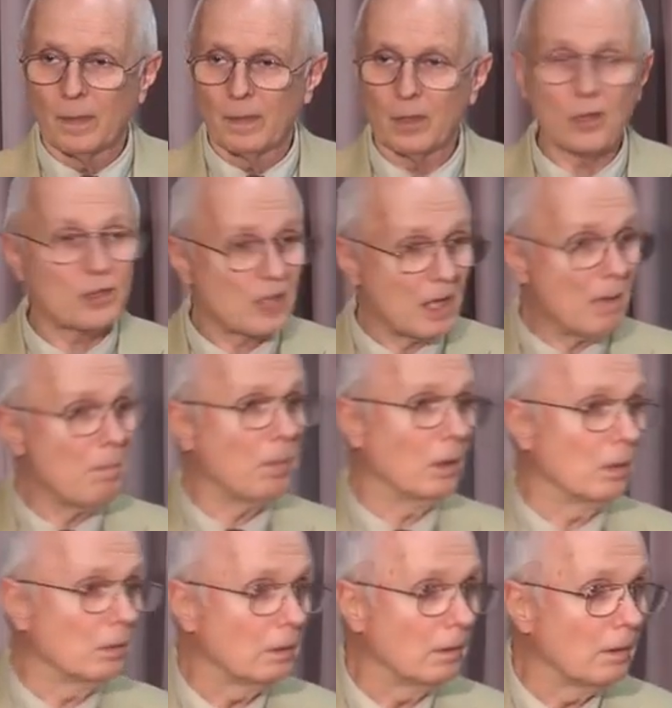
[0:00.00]
the
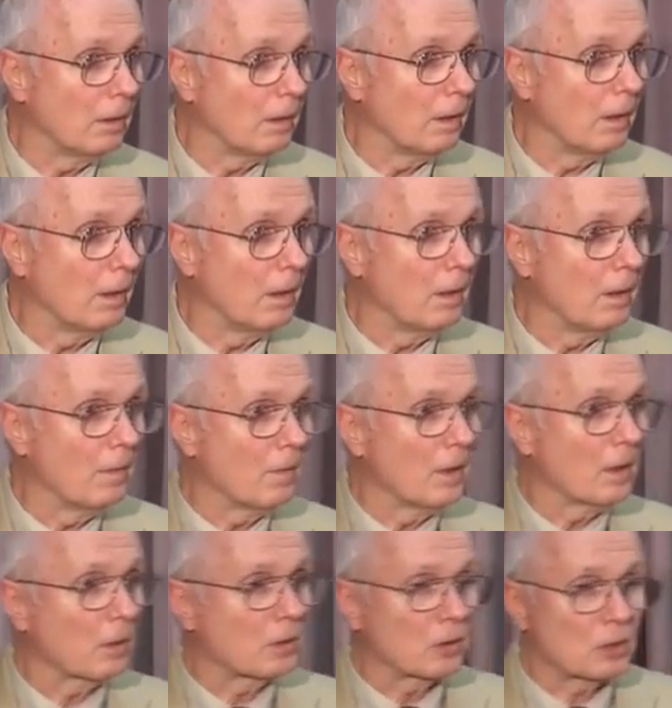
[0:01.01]
symbol
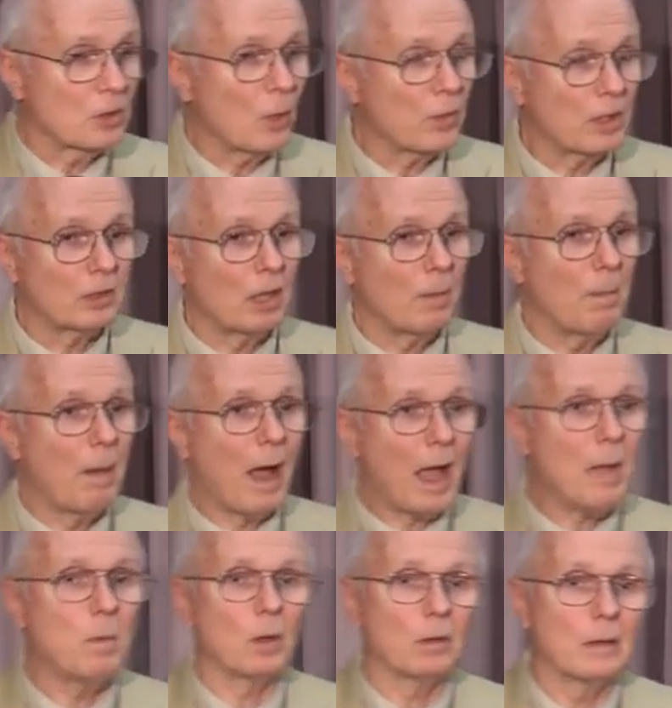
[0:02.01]
so that the
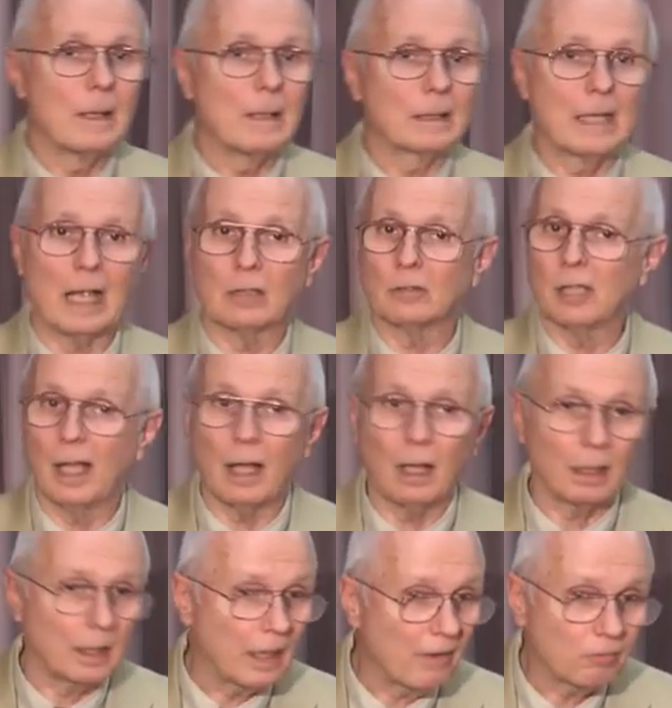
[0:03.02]
Bible can
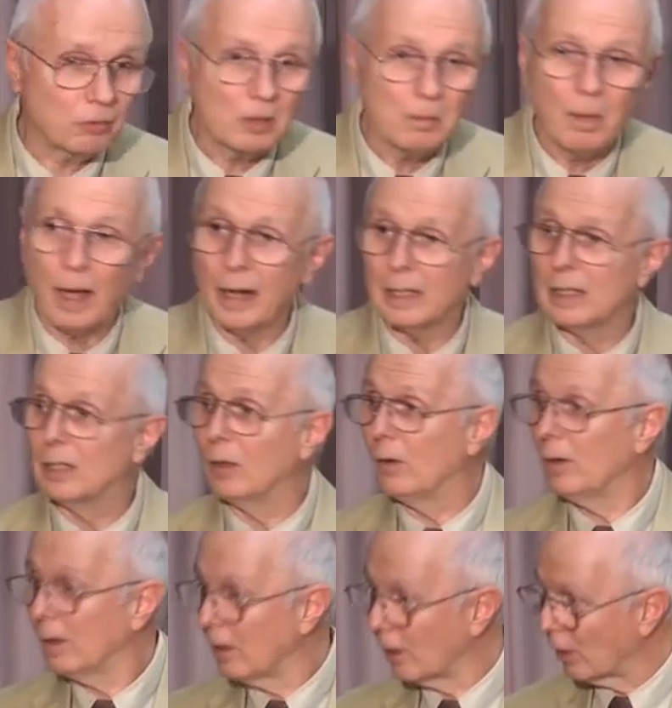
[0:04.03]
tell everybody
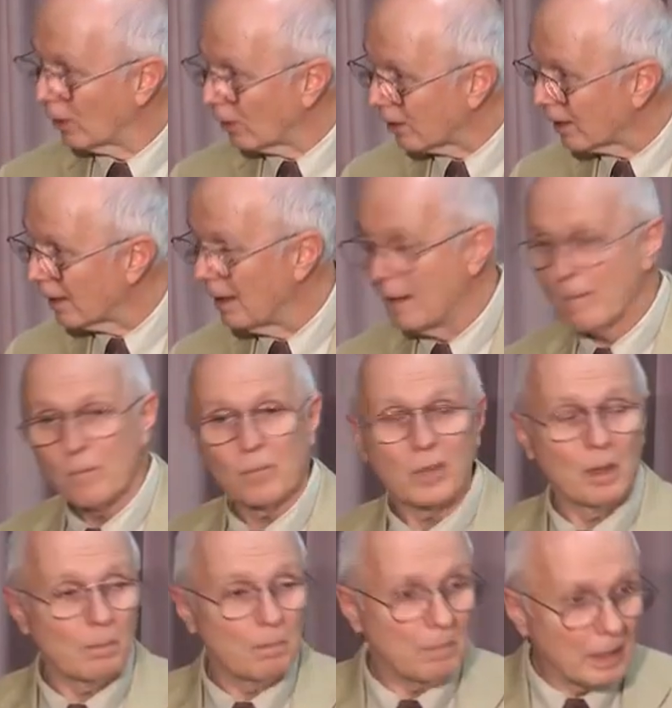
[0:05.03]
on earth
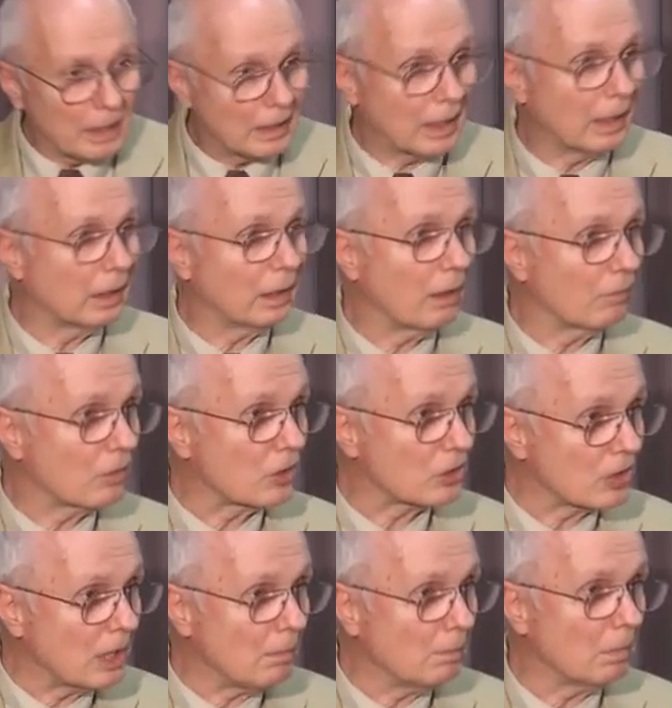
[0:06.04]
the meaning of the
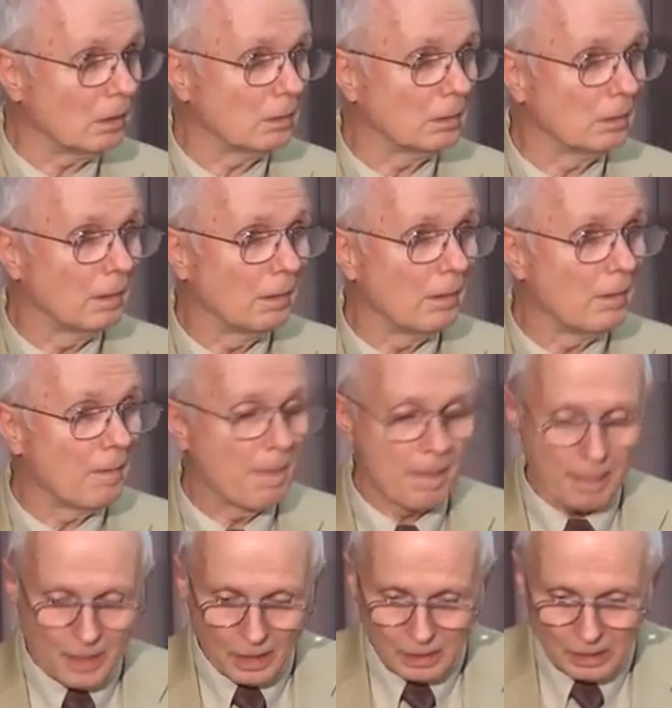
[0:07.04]
symbol.
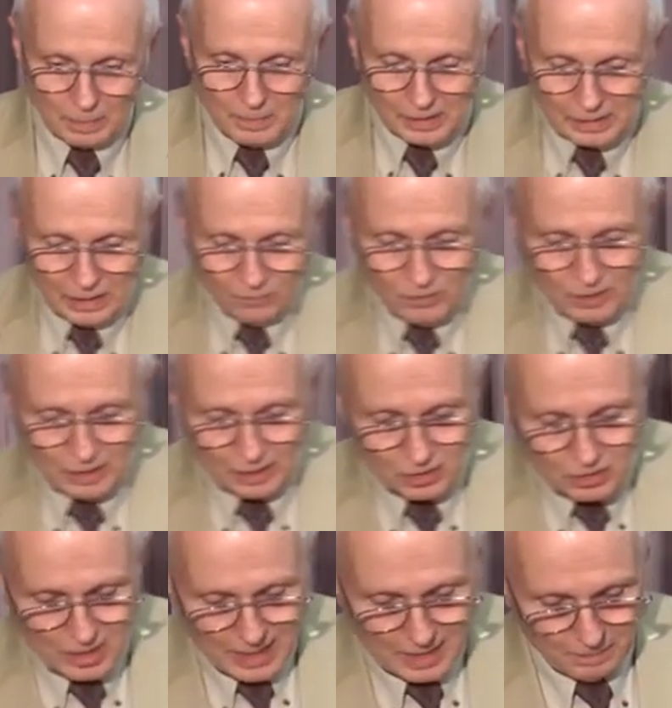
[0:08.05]
Let me give you an
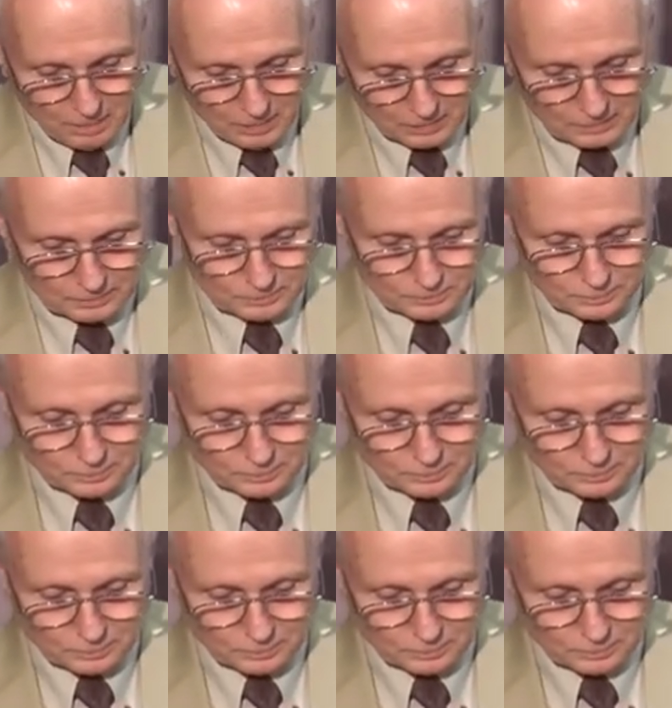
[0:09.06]
example.